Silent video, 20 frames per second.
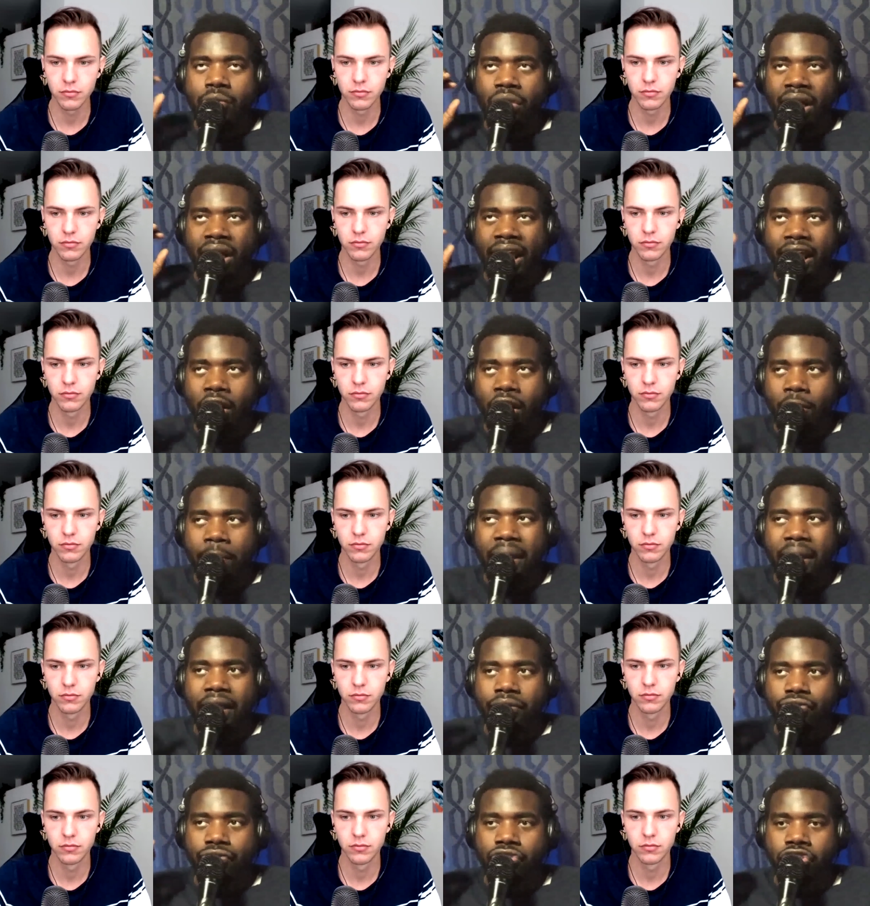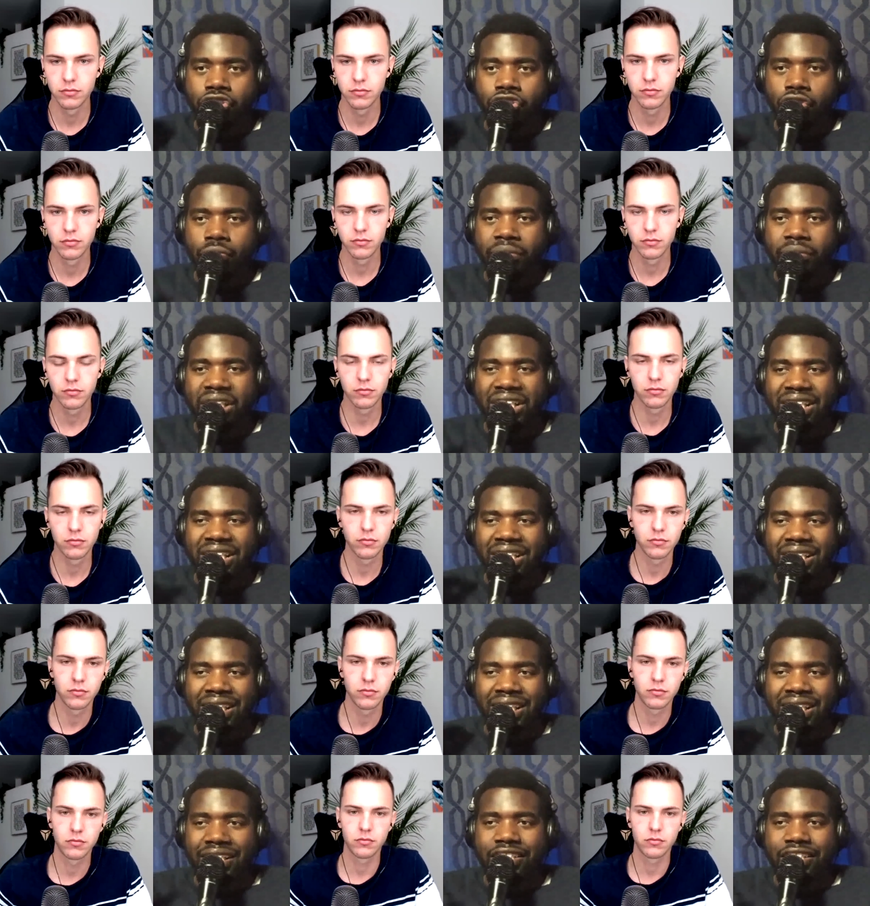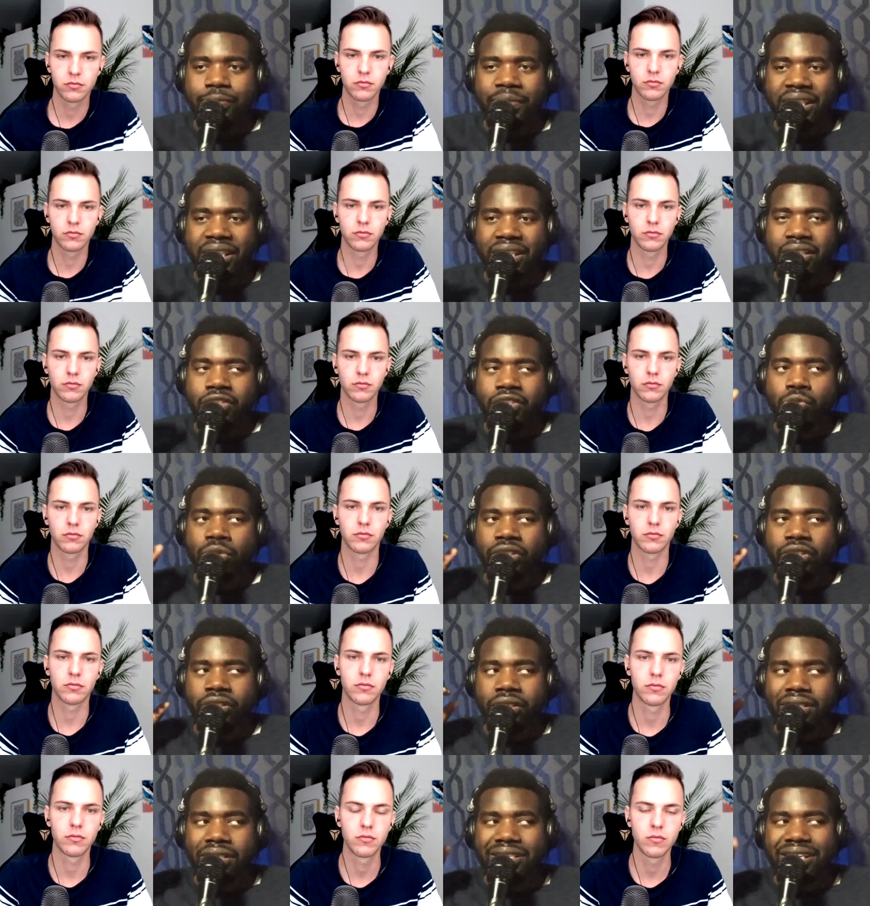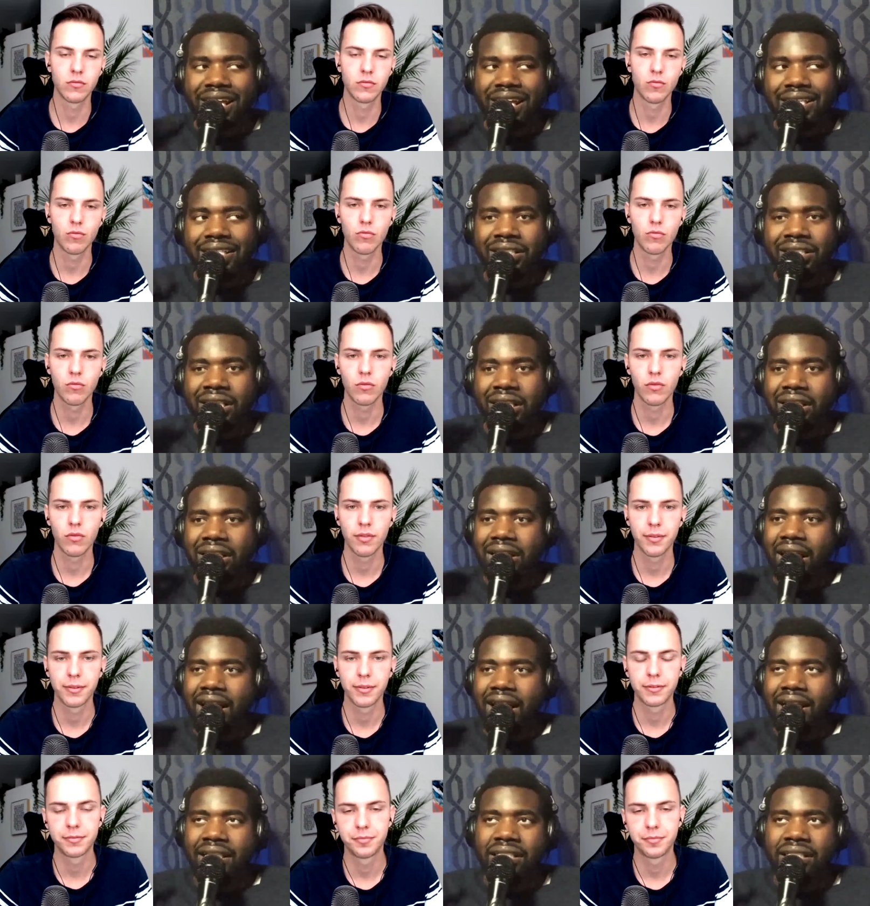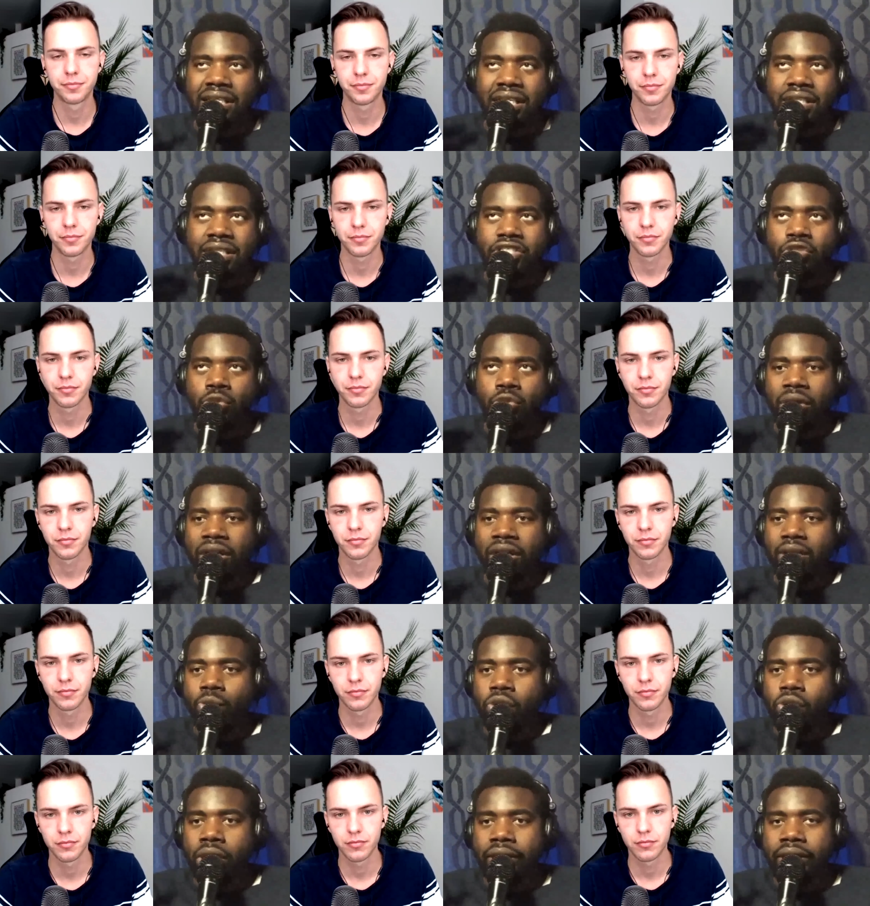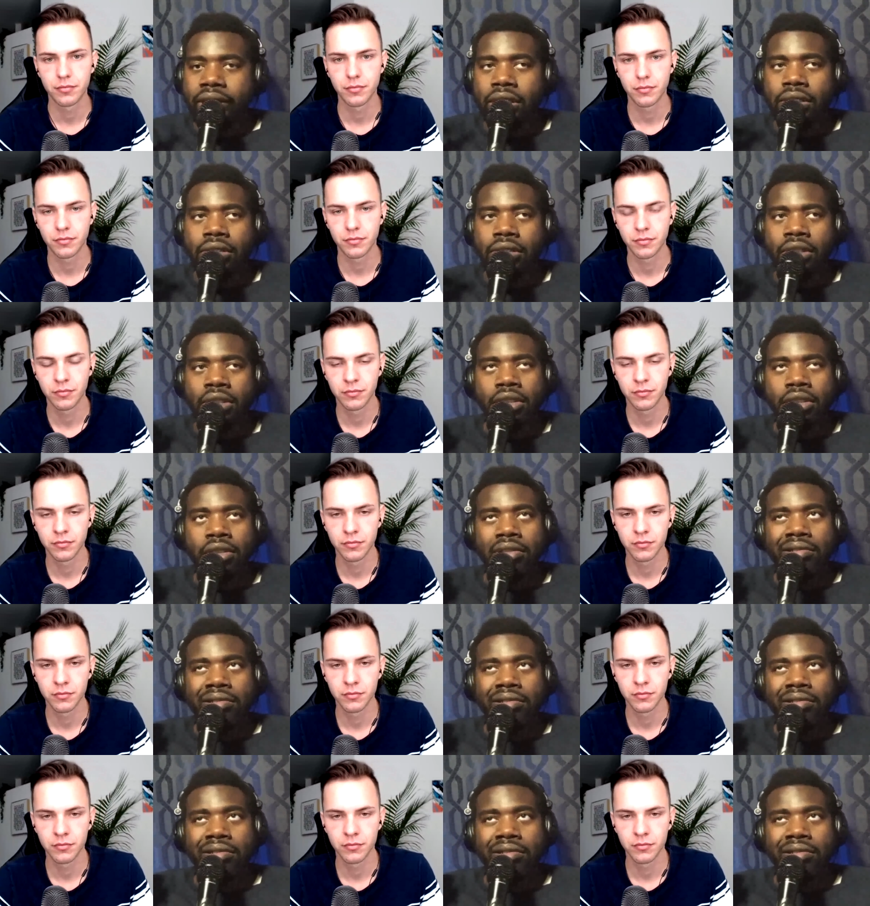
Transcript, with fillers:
Speaker 1: it would help out so many kids because when you're 19 18 21